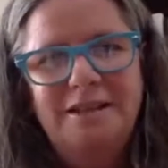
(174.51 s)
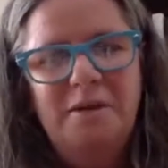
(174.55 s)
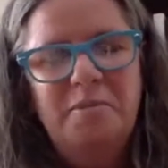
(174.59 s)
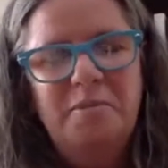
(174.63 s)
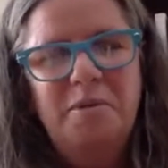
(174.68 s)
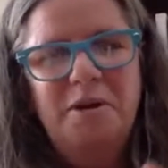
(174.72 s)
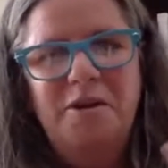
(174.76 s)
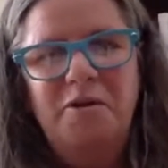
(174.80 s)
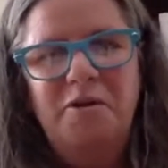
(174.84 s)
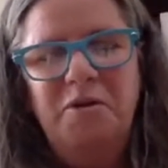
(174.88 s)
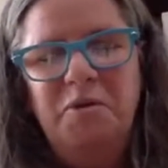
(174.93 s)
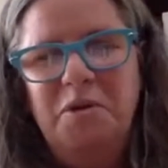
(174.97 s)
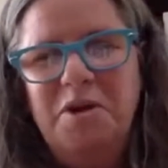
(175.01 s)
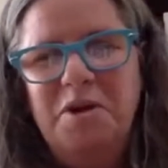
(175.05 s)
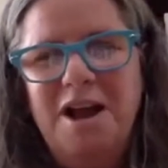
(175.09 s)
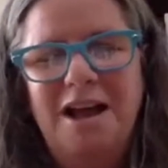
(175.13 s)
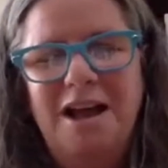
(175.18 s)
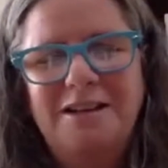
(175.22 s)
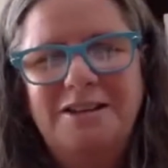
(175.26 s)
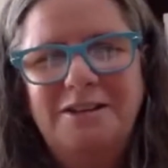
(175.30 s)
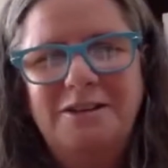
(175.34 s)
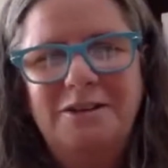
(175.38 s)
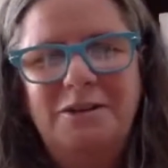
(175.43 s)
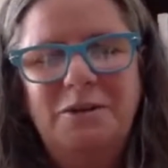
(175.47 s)
Librarians, we're
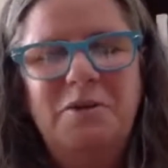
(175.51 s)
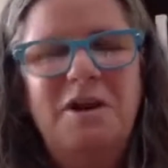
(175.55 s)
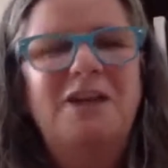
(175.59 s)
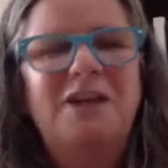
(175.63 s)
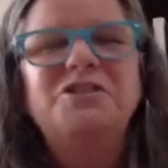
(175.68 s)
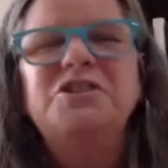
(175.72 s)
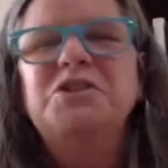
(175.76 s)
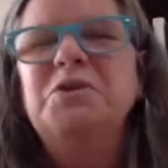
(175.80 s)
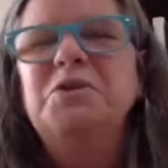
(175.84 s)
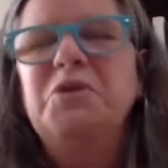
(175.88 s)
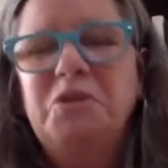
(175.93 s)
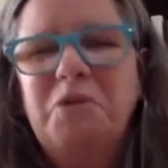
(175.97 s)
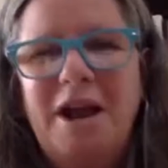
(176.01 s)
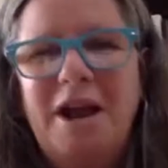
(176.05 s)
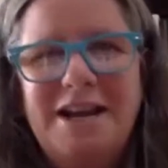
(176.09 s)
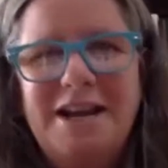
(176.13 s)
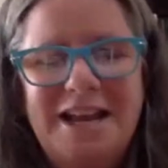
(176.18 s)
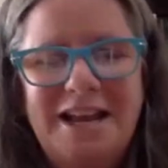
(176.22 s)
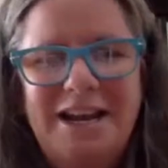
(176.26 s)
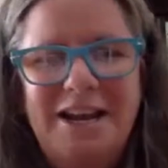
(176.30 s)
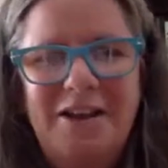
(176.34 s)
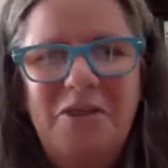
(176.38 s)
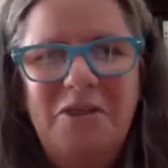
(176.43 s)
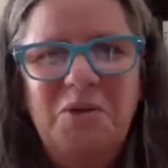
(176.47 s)
not, we're not too
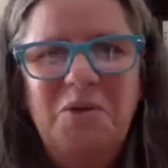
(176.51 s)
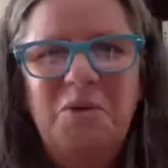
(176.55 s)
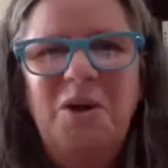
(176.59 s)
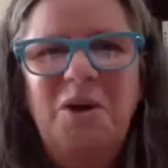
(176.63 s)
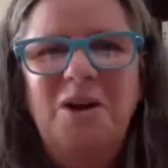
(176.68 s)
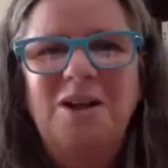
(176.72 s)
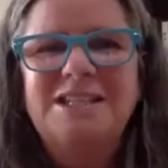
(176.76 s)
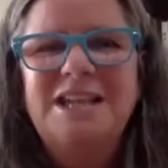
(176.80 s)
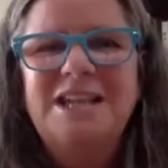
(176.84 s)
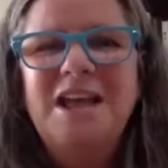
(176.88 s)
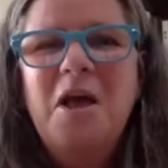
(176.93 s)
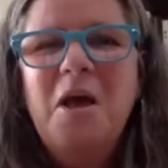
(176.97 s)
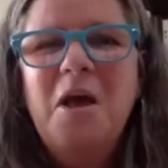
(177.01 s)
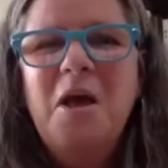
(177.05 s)
threatening in the world.